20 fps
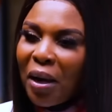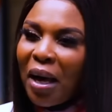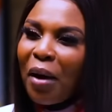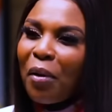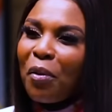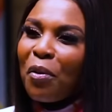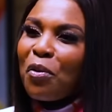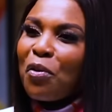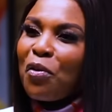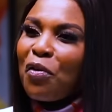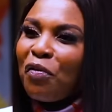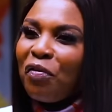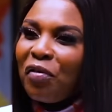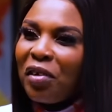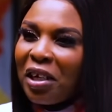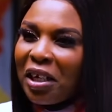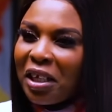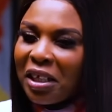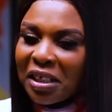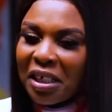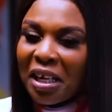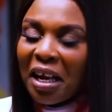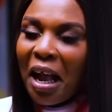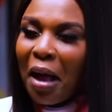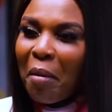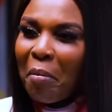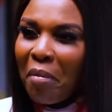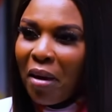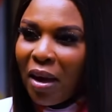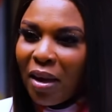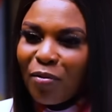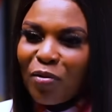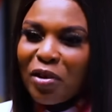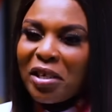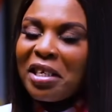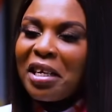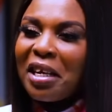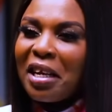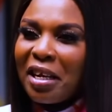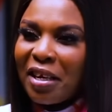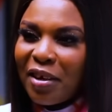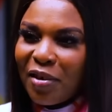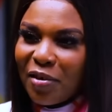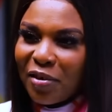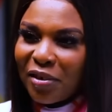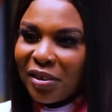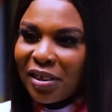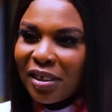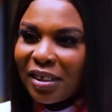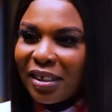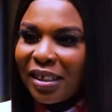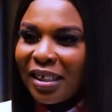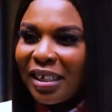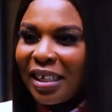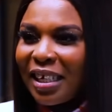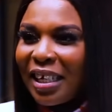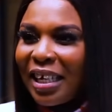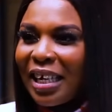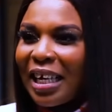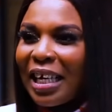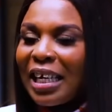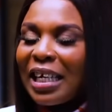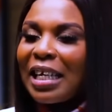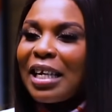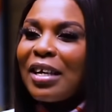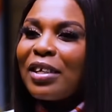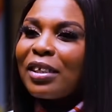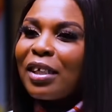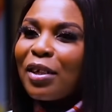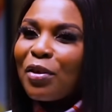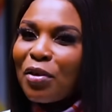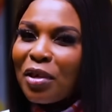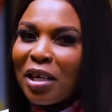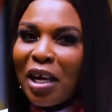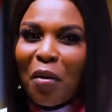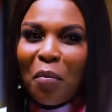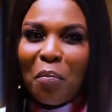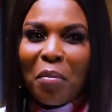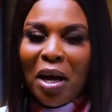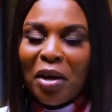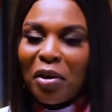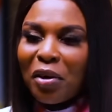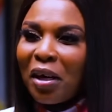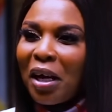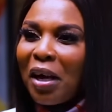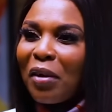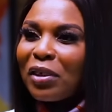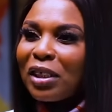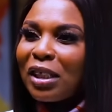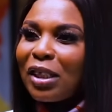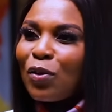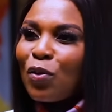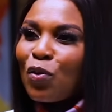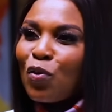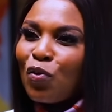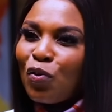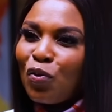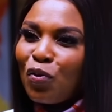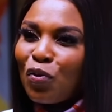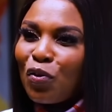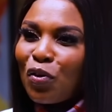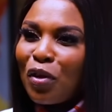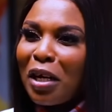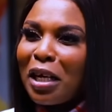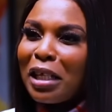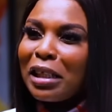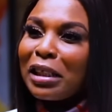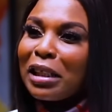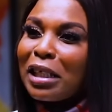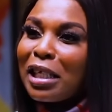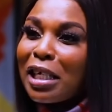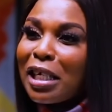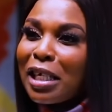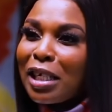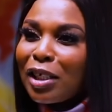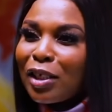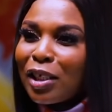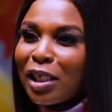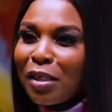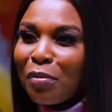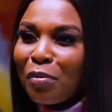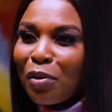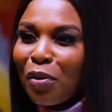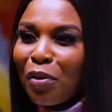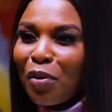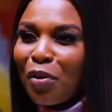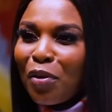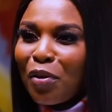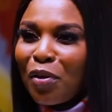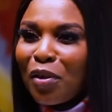Make I can't go village. Name with the Lagos. He now said, okay, I'll buy you a house in Ogudu. See, English came you.